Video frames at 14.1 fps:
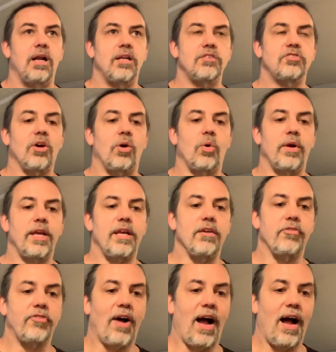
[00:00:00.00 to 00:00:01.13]
So
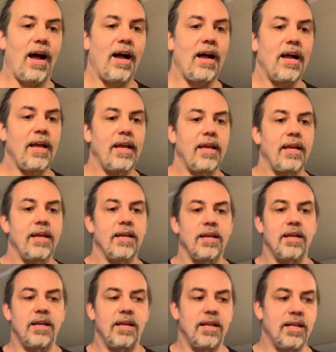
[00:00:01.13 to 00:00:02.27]
if I
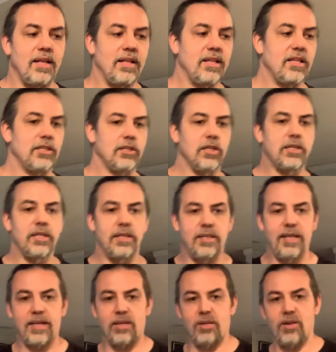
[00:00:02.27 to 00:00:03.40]
look at a
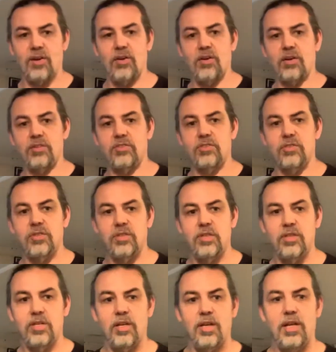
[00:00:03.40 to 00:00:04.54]
deck of cards
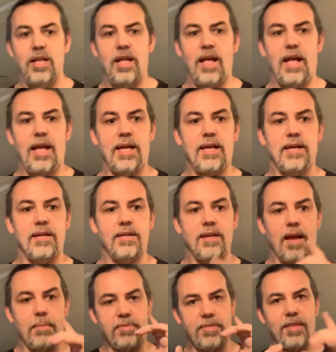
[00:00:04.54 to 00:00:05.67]
and
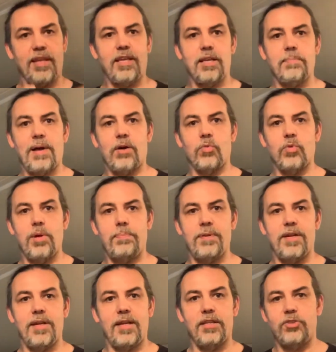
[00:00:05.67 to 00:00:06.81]
I'm thinking about ripping
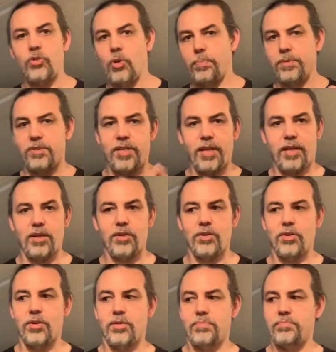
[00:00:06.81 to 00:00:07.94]
it into a
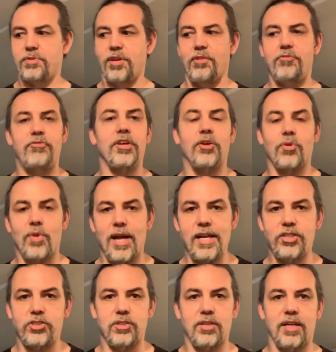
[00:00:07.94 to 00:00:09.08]
particular
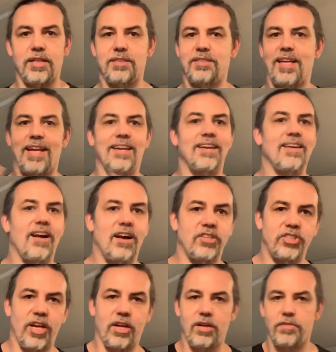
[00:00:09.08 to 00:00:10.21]
configuration, like taking a notch
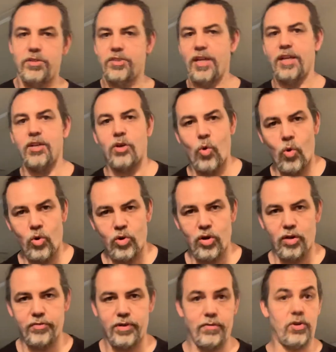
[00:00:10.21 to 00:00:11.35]
out of it or taking a corner
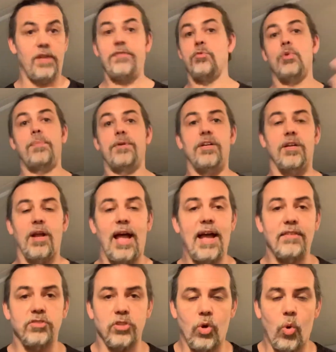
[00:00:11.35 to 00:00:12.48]
off of it or even ripping it into
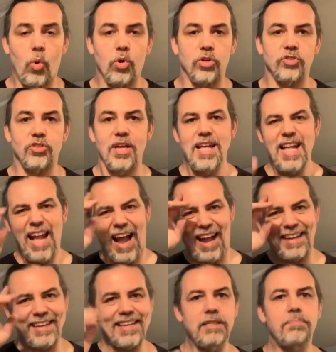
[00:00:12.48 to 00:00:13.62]
halves and quarters, I
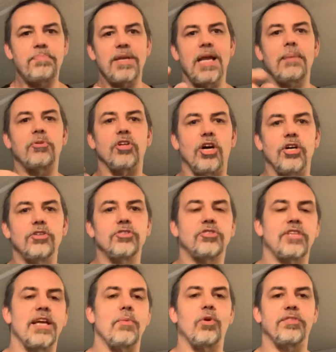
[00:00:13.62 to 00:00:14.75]
need to be able to
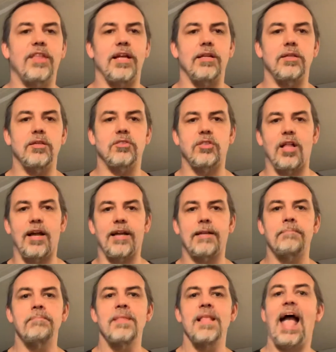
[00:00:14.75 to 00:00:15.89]
understand what that looks like
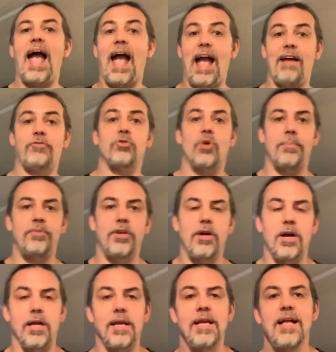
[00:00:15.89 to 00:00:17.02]
after I'm
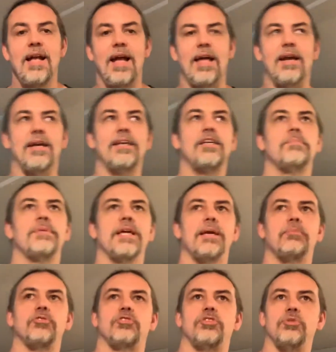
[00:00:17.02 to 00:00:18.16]
done, and I need to be
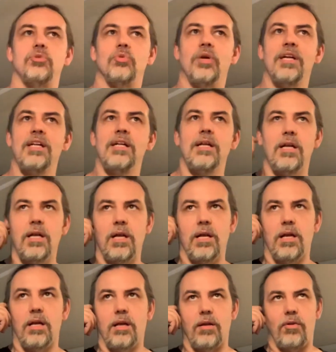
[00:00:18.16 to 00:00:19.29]
able to
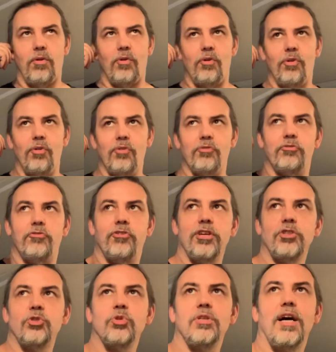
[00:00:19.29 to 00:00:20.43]

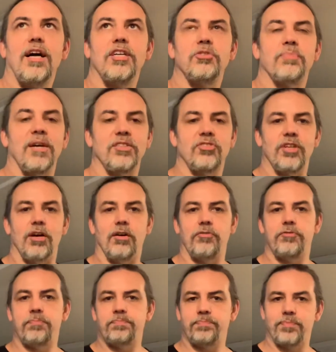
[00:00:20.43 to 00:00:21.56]
visualize
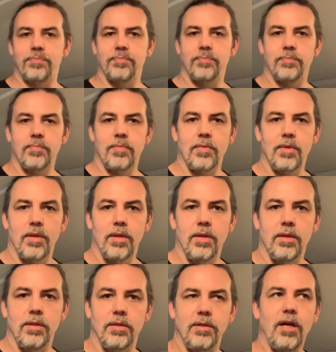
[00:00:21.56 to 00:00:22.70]
myself,
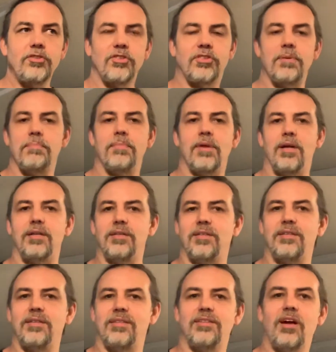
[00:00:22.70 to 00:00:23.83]
not
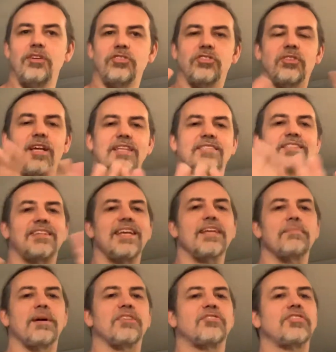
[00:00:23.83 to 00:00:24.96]
just like seeing
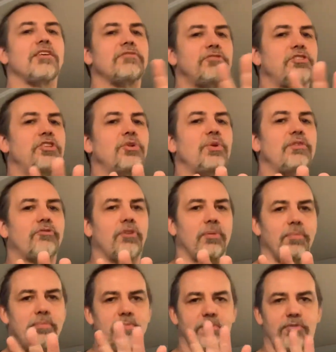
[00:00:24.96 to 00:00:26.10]
myself do it
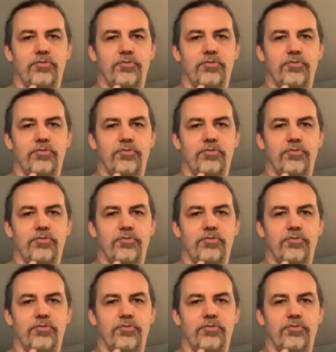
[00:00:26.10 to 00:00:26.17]
from